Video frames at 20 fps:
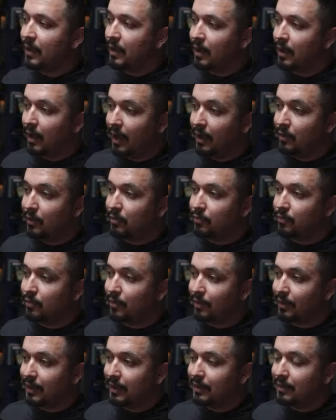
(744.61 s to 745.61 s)
I could
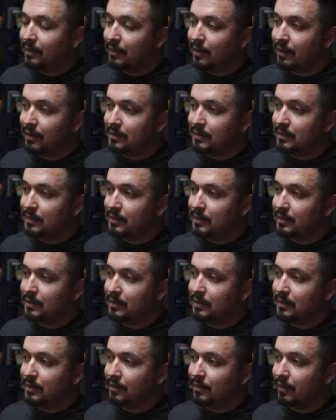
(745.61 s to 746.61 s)
forget this,
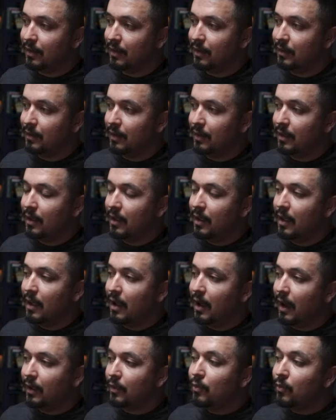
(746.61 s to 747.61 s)
right?
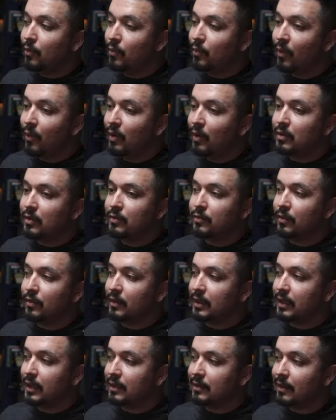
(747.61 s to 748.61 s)
I don't want to
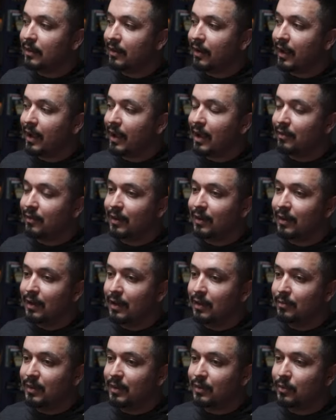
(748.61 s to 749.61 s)
forget that I have a
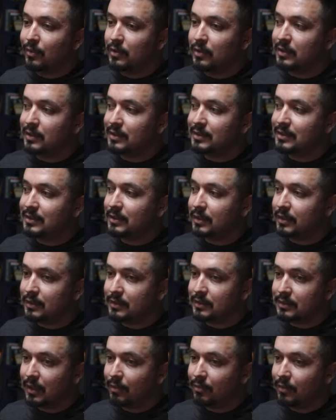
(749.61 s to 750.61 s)
limit order sitting
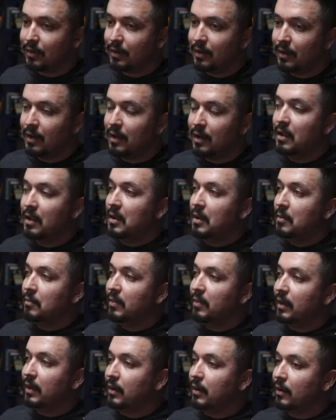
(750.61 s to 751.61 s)
somewhere,
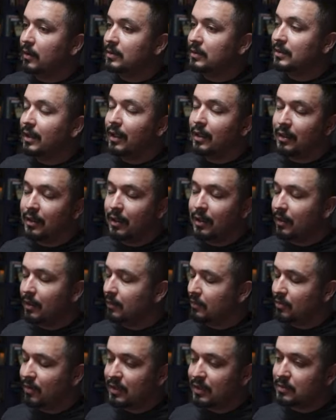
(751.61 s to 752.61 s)
because
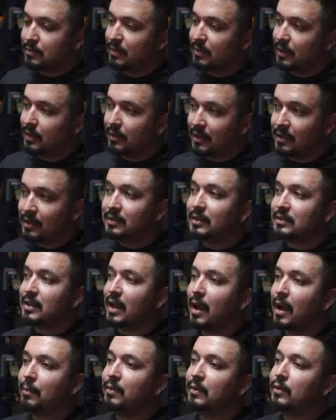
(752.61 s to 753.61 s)
trust me, this has
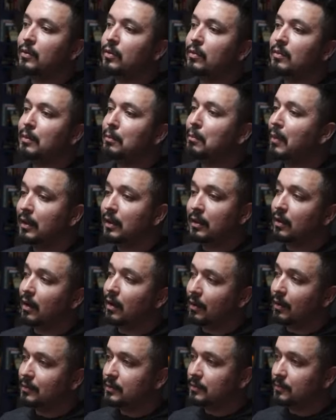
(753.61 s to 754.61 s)
happened to me many
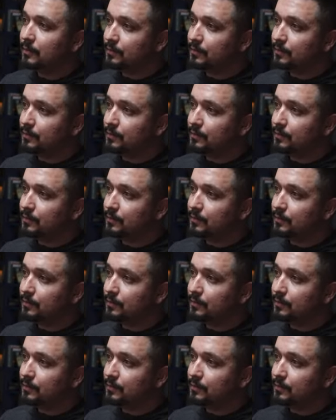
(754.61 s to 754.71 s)
times